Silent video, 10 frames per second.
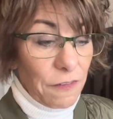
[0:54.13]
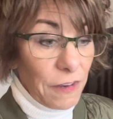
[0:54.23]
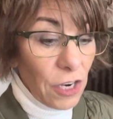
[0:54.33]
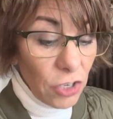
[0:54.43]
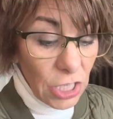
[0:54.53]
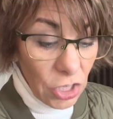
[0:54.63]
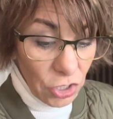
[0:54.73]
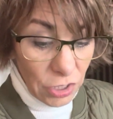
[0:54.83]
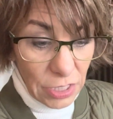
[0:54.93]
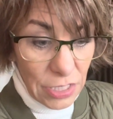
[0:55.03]
fairly
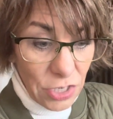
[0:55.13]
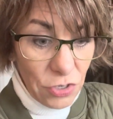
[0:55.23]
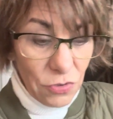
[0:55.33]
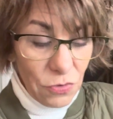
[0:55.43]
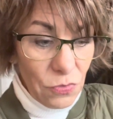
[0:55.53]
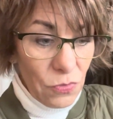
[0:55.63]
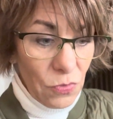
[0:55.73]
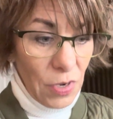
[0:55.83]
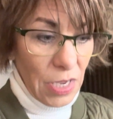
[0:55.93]
early to